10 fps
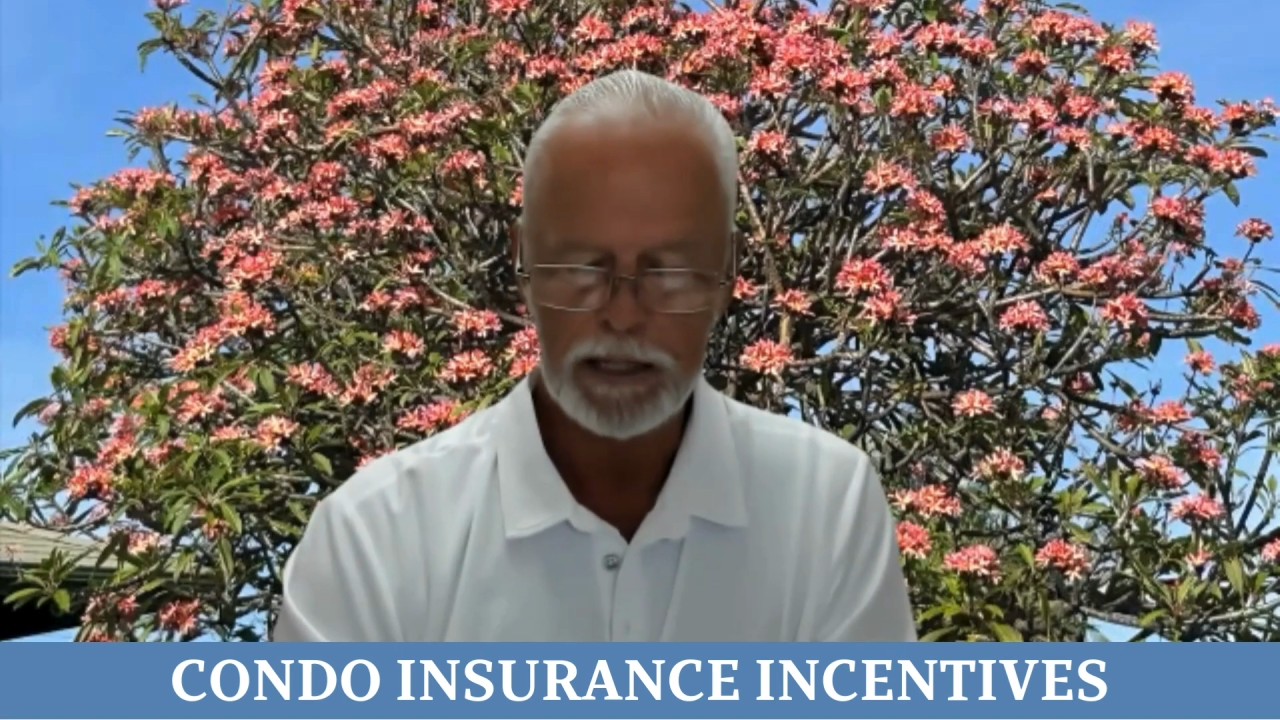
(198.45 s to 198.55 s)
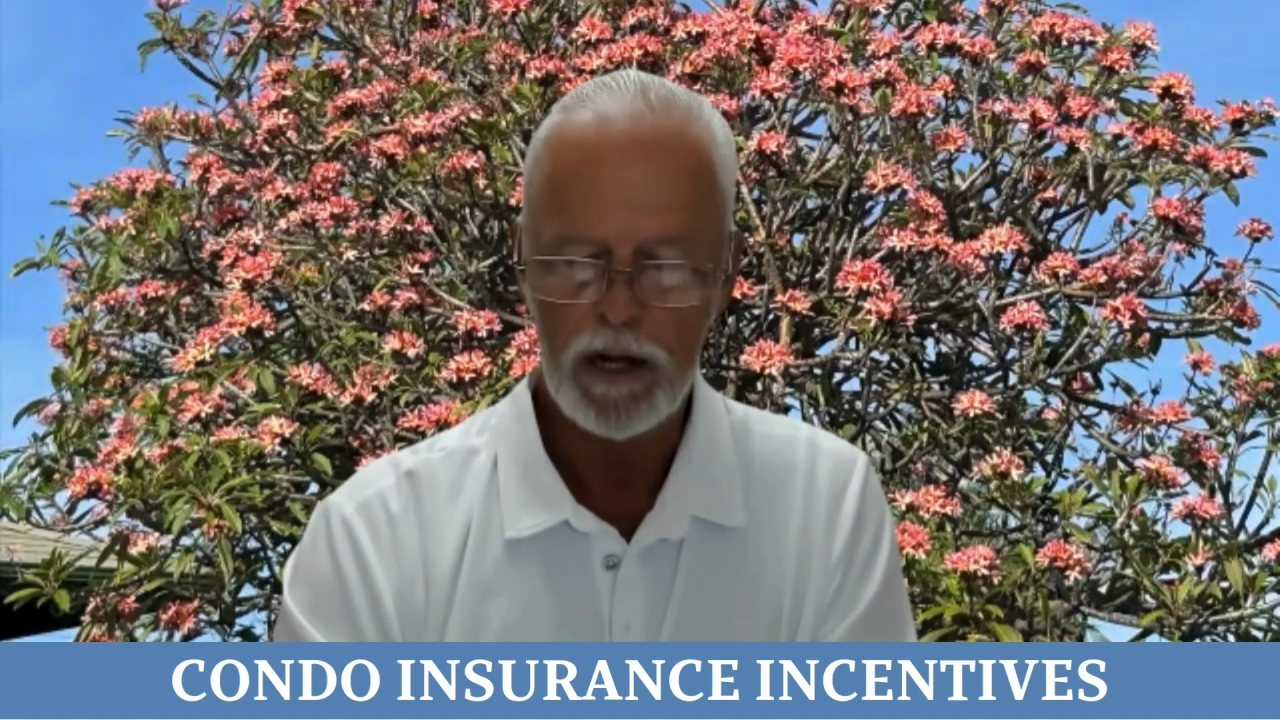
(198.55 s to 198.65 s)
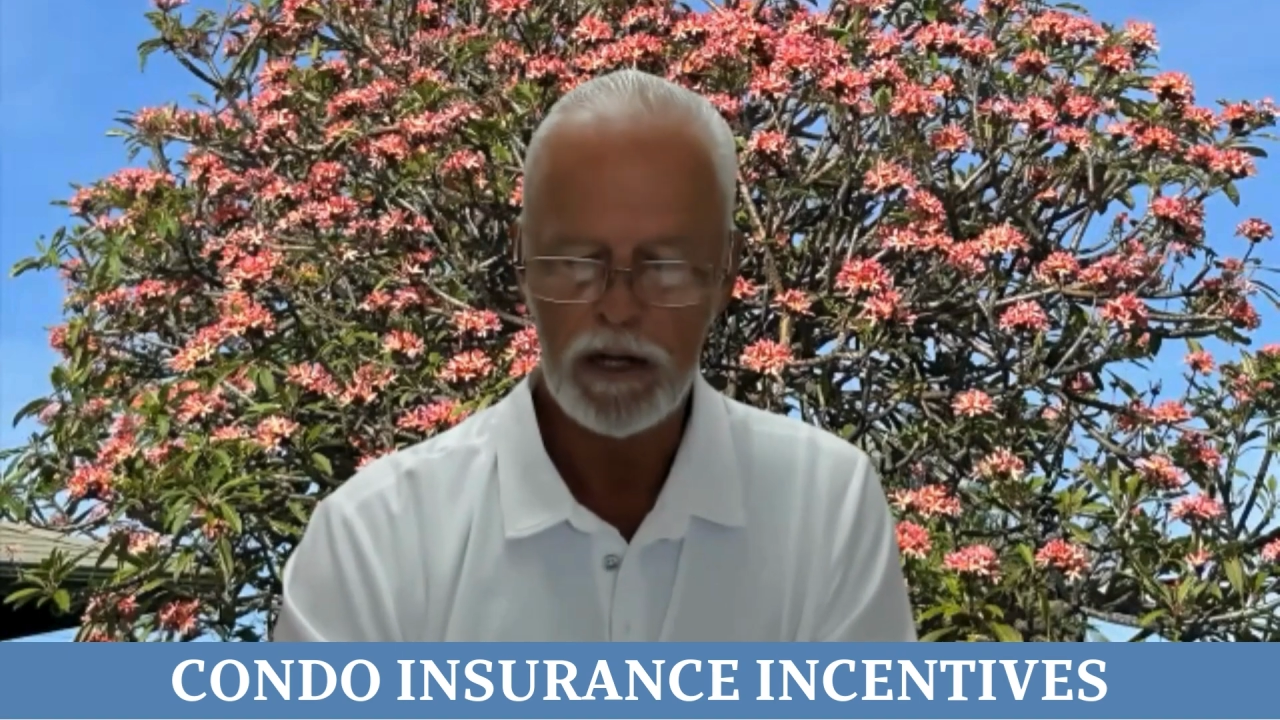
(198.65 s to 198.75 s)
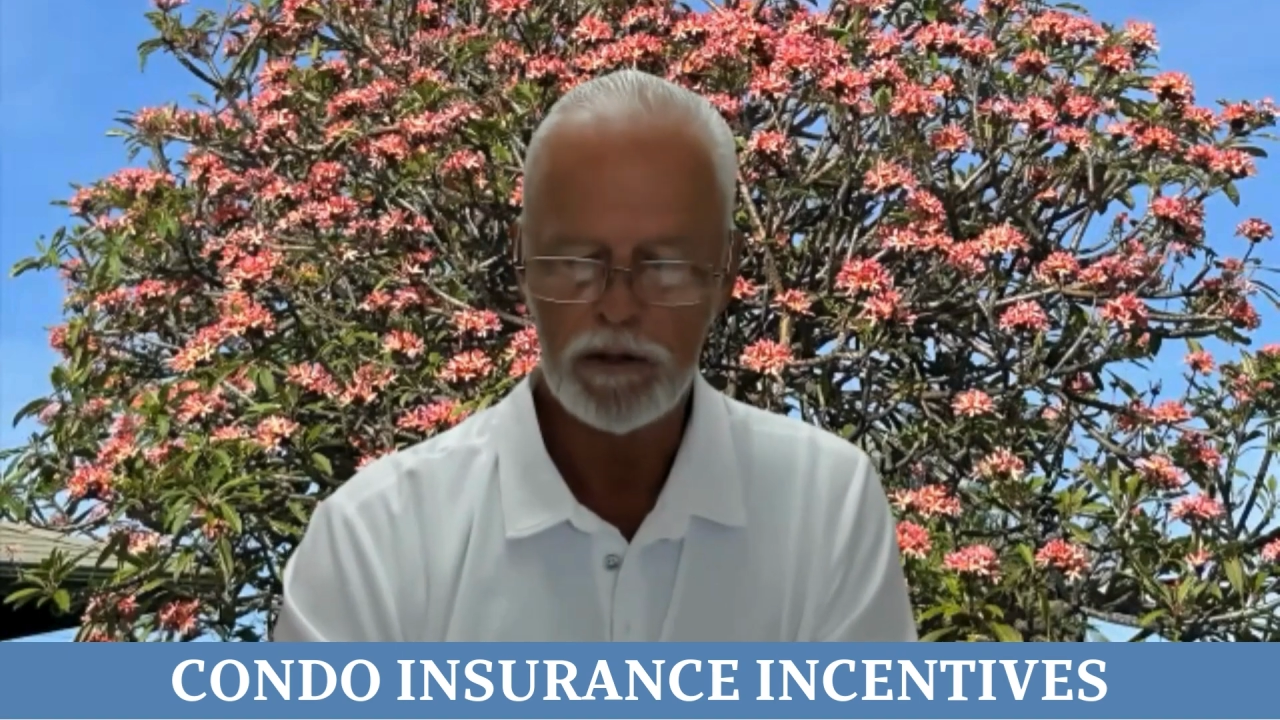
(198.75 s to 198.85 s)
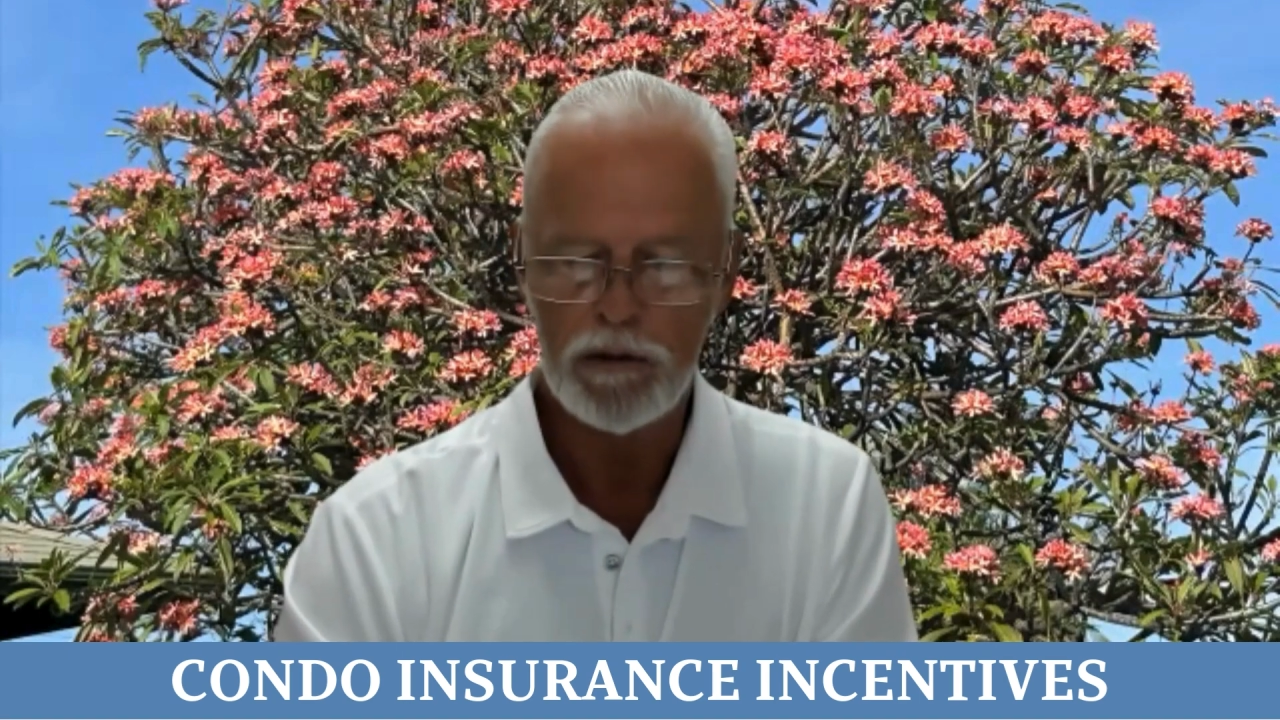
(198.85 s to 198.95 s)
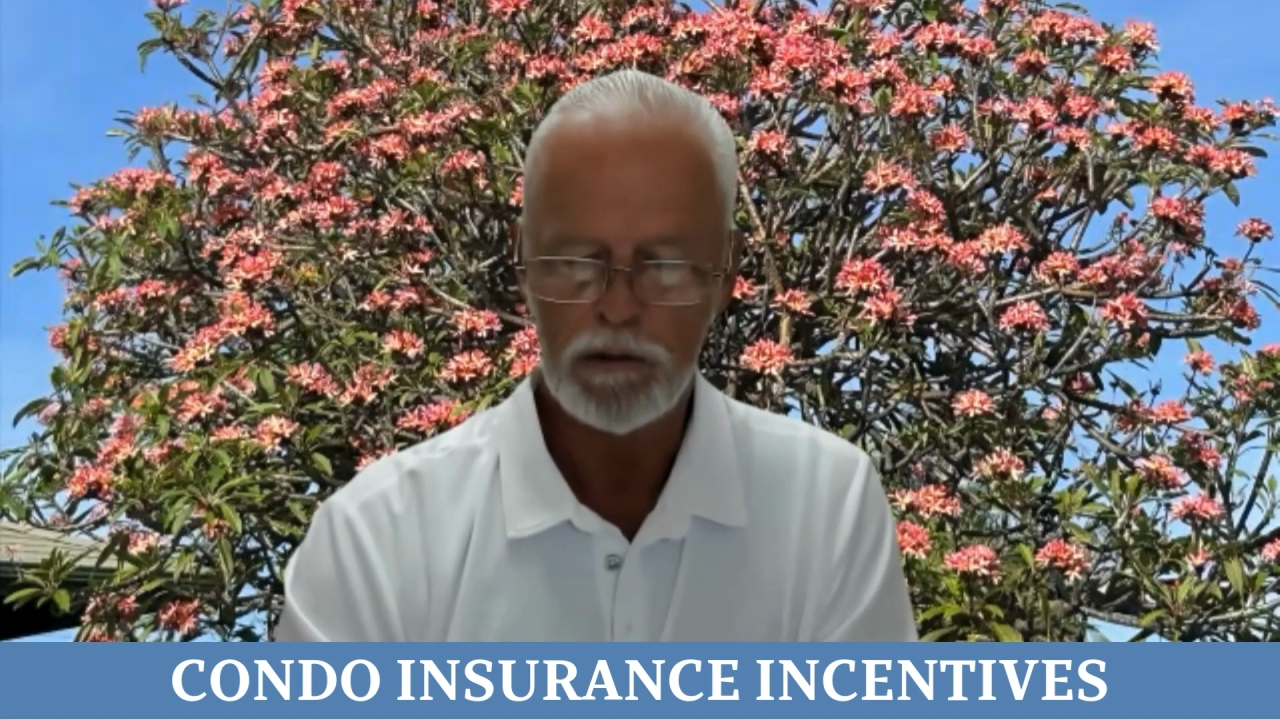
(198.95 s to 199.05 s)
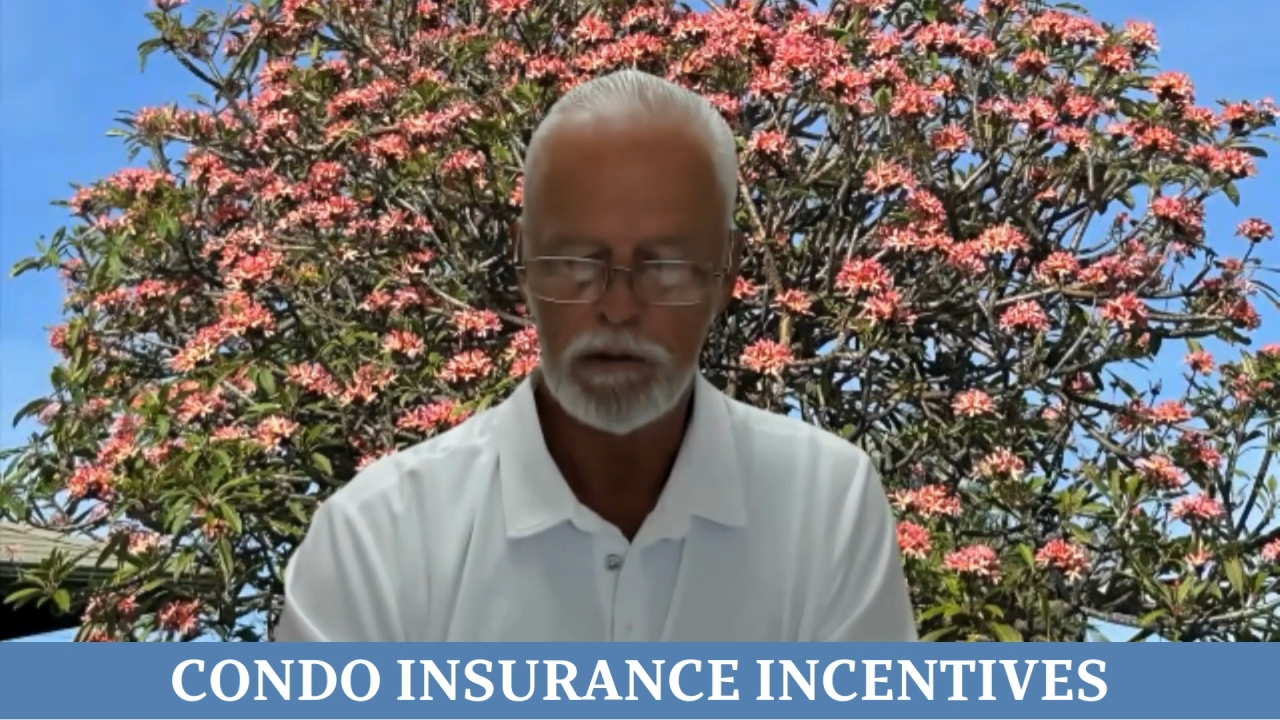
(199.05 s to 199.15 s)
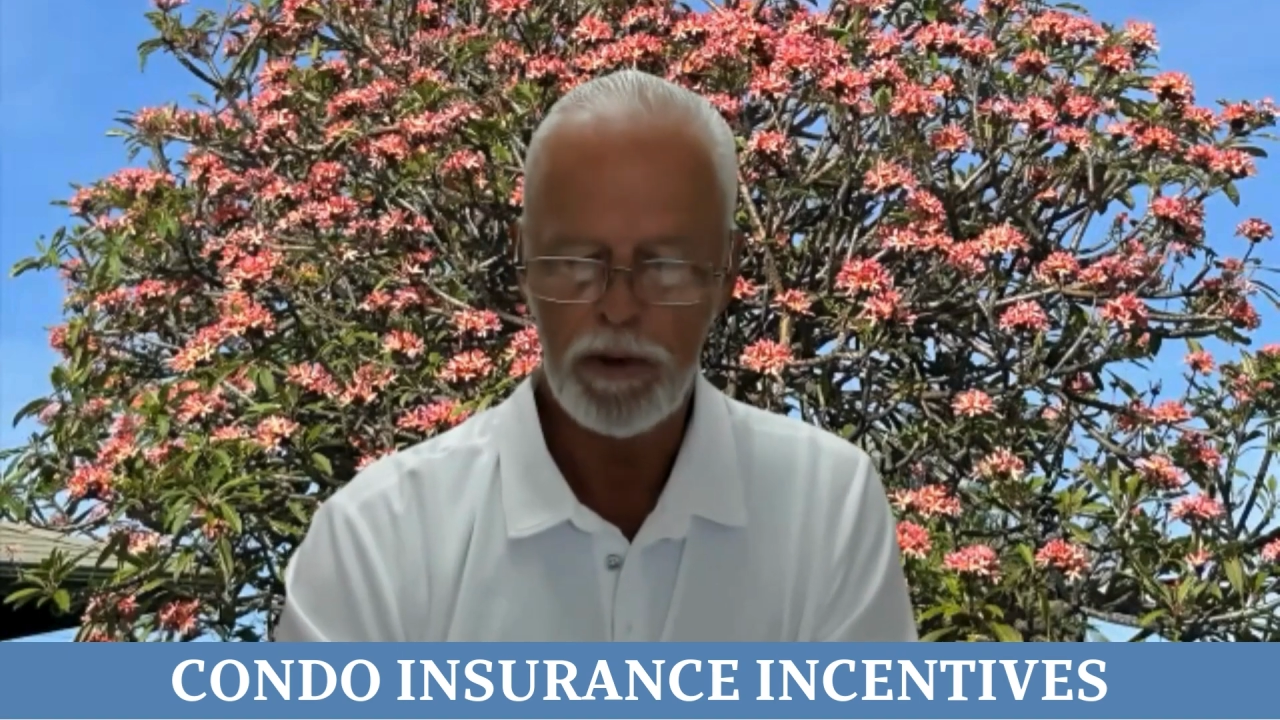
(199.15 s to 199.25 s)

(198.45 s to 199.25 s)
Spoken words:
condos